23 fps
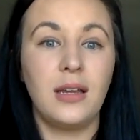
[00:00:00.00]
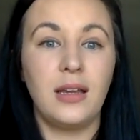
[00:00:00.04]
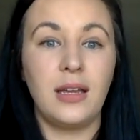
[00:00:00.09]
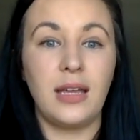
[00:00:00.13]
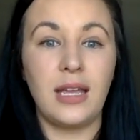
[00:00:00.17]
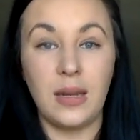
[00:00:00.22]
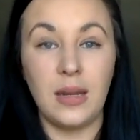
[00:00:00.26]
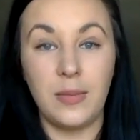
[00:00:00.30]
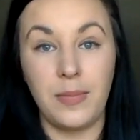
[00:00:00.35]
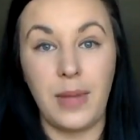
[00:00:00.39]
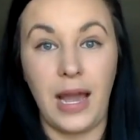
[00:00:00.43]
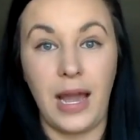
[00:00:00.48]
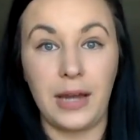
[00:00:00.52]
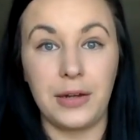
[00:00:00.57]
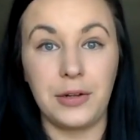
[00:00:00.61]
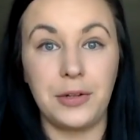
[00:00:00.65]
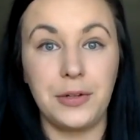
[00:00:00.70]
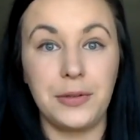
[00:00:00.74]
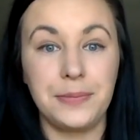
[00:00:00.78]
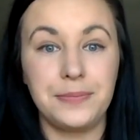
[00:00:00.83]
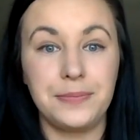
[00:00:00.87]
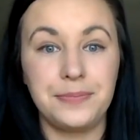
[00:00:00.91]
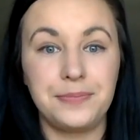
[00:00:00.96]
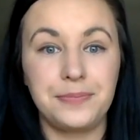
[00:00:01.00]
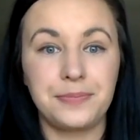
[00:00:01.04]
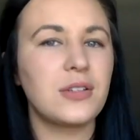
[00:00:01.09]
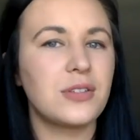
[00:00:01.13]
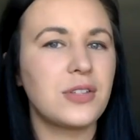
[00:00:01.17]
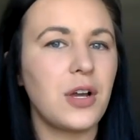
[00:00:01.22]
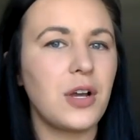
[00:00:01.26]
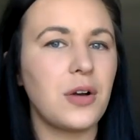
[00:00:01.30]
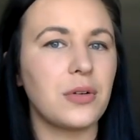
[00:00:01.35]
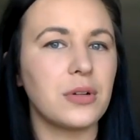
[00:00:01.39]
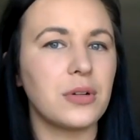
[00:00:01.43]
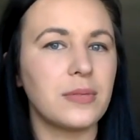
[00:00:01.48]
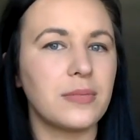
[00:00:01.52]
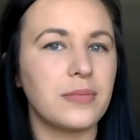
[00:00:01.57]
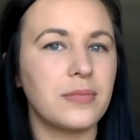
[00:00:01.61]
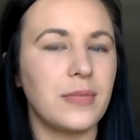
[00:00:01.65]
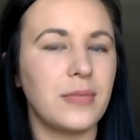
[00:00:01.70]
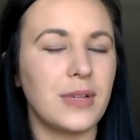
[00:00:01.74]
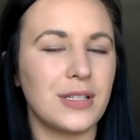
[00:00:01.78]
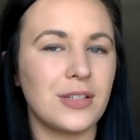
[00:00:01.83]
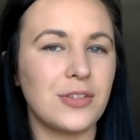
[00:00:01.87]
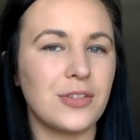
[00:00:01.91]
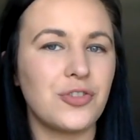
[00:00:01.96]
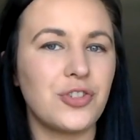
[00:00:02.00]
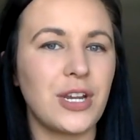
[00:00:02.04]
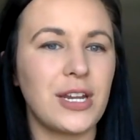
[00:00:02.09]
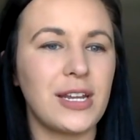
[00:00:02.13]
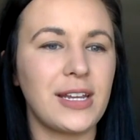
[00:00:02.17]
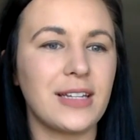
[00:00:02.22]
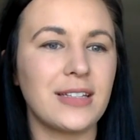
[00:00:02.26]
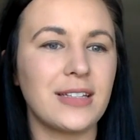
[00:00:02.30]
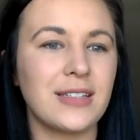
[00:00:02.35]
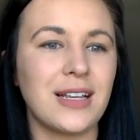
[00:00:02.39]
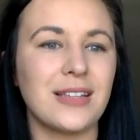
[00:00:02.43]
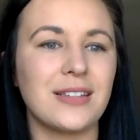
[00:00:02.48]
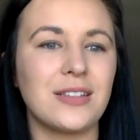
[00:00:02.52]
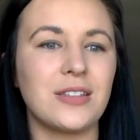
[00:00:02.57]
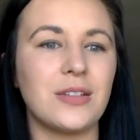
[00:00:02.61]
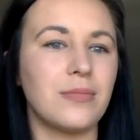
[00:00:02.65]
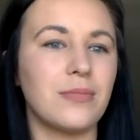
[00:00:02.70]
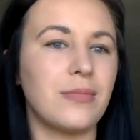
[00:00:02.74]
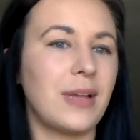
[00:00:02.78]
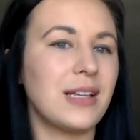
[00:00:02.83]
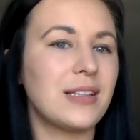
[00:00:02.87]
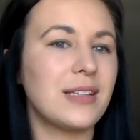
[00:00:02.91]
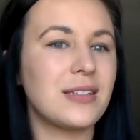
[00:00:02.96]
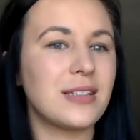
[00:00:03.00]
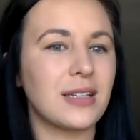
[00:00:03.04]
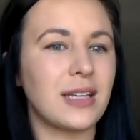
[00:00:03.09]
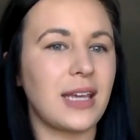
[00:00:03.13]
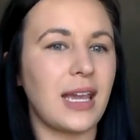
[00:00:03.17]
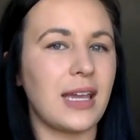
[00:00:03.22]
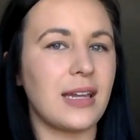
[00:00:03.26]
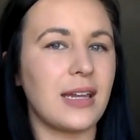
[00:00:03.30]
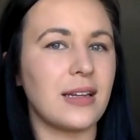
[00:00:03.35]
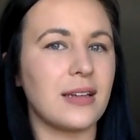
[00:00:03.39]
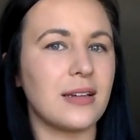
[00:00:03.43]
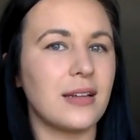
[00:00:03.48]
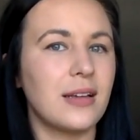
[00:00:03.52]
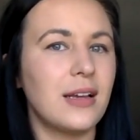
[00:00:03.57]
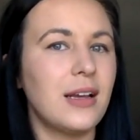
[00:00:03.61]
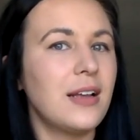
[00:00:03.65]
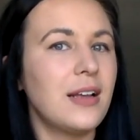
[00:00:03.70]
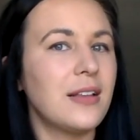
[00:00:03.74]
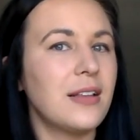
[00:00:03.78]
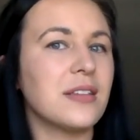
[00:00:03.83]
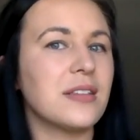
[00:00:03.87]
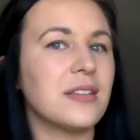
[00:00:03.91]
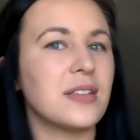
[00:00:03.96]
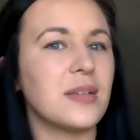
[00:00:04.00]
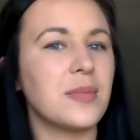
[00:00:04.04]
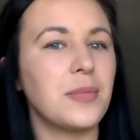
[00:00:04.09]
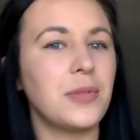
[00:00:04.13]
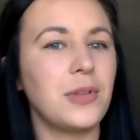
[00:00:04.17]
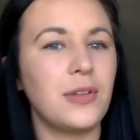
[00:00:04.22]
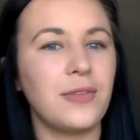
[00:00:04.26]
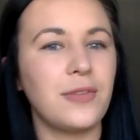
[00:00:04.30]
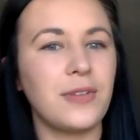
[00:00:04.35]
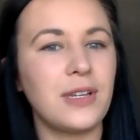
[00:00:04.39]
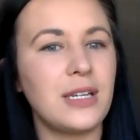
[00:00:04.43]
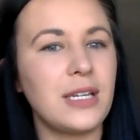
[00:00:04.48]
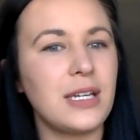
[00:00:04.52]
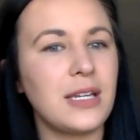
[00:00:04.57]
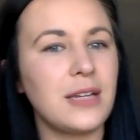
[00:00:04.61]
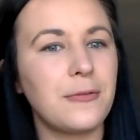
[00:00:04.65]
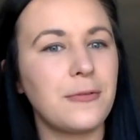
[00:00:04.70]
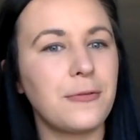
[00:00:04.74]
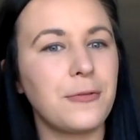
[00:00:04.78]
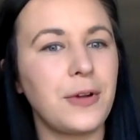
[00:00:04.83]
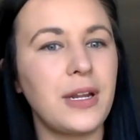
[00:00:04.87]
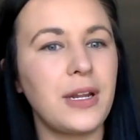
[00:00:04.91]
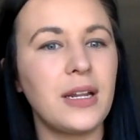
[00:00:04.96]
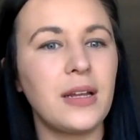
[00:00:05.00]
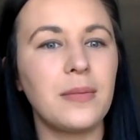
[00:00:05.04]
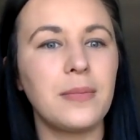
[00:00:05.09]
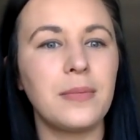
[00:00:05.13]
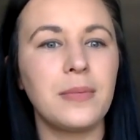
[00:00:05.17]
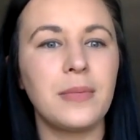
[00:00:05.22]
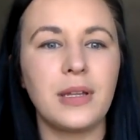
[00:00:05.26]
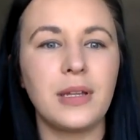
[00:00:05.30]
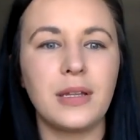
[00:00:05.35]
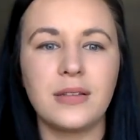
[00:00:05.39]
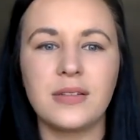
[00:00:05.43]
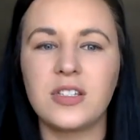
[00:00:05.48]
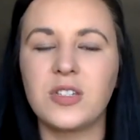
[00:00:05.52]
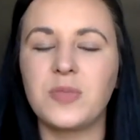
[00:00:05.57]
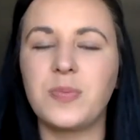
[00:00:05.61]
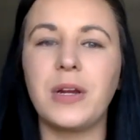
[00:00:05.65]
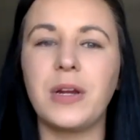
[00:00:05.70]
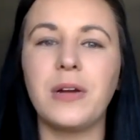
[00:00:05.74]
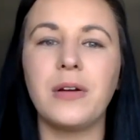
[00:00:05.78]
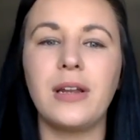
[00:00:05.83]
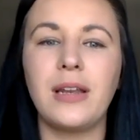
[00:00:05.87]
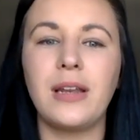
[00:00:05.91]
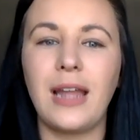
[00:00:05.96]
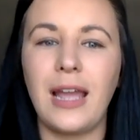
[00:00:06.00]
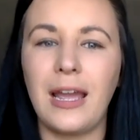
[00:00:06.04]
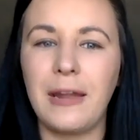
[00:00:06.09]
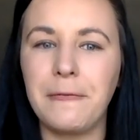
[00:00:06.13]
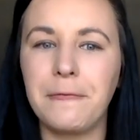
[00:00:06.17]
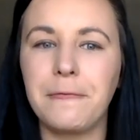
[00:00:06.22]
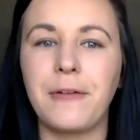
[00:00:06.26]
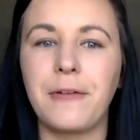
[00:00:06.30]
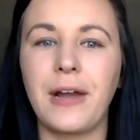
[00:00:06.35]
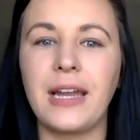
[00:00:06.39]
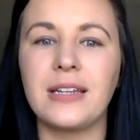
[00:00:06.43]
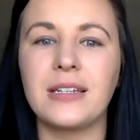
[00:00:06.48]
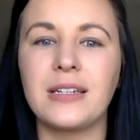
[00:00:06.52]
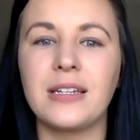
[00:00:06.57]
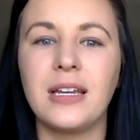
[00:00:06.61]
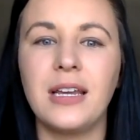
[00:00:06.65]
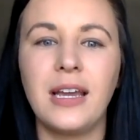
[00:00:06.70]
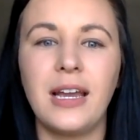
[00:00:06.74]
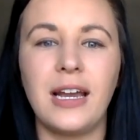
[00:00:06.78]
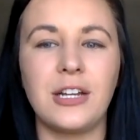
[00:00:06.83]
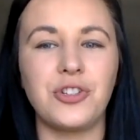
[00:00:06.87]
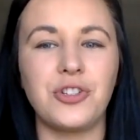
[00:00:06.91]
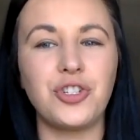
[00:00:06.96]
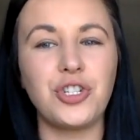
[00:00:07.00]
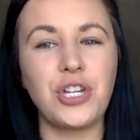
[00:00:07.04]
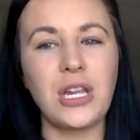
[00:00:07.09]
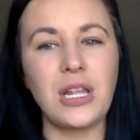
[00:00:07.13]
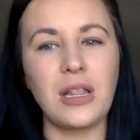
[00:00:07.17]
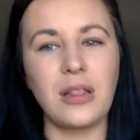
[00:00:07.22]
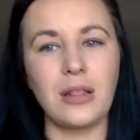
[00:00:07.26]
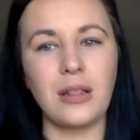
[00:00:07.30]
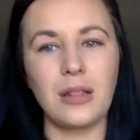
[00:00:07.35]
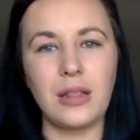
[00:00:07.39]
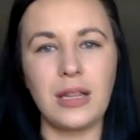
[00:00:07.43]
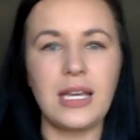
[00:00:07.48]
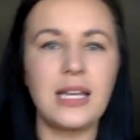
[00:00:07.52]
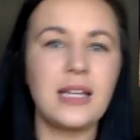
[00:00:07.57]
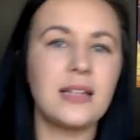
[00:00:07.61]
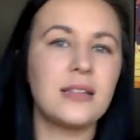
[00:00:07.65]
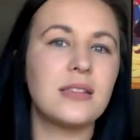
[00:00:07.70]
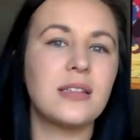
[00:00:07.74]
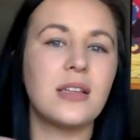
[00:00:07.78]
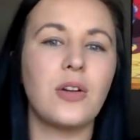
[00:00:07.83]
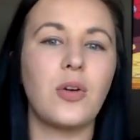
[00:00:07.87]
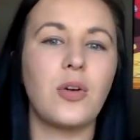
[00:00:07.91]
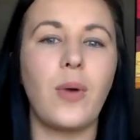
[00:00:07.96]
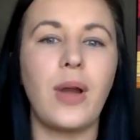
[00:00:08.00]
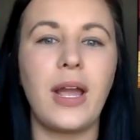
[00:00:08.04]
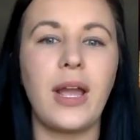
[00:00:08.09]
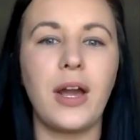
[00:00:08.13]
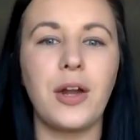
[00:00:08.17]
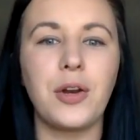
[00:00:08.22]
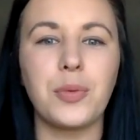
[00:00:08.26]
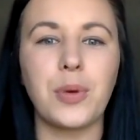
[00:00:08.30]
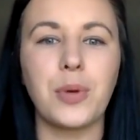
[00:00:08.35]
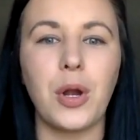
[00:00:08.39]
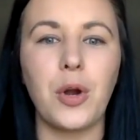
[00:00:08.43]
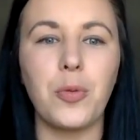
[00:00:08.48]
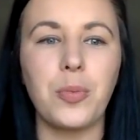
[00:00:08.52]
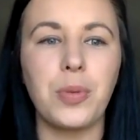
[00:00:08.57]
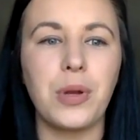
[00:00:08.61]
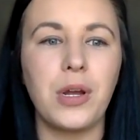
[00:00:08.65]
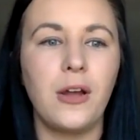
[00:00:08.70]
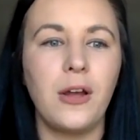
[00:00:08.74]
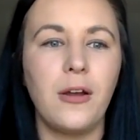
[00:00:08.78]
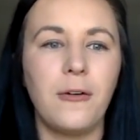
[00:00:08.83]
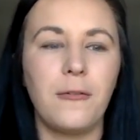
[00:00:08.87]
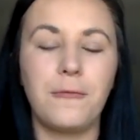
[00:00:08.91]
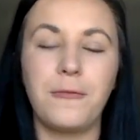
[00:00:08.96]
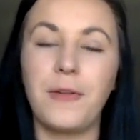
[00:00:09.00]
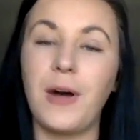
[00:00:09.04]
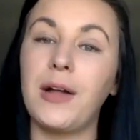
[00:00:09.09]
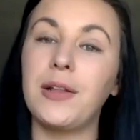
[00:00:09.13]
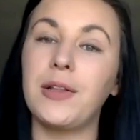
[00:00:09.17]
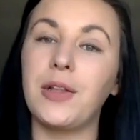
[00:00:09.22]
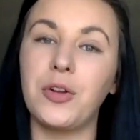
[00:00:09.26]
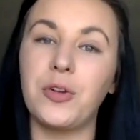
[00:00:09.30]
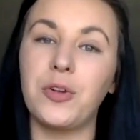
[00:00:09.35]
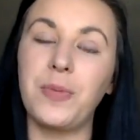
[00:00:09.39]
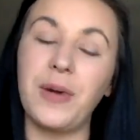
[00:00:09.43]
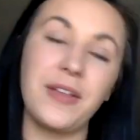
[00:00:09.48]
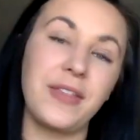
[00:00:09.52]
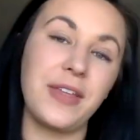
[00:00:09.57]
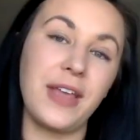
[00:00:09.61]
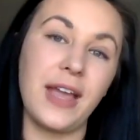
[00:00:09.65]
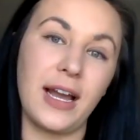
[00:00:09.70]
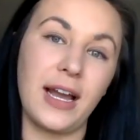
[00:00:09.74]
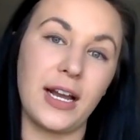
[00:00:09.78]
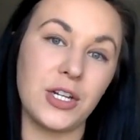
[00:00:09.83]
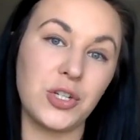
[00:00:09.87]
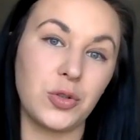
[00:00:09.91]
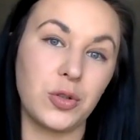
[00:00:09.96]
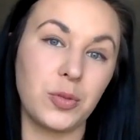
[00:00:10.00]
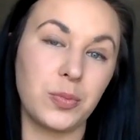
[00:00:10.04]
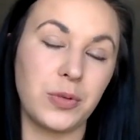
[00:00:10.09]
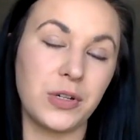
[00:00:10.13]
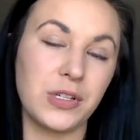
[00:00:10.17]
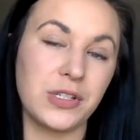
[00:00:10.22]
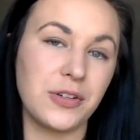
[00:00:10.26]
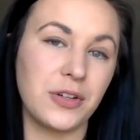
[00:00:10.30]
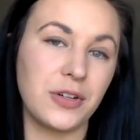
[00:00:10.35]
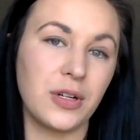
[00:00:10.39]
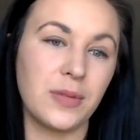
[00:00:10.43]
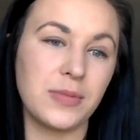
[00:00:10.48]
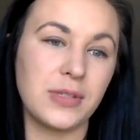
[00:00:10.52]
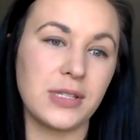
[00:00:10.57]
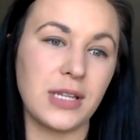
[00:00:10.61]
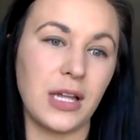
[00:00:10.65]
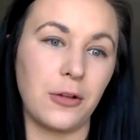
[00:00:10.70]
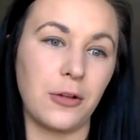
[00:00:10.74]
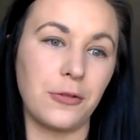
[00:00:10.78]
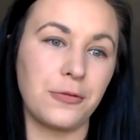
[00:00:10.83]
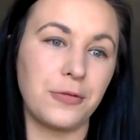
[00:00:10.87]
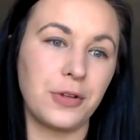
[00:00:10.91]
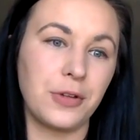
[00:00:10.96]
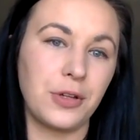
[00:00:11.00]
in battle. So, Mrs. Jenkins has domesticated the symbol of Indian freedom, spirit, and fight as she leads it away on a rope, followed by the actual prisoner himself,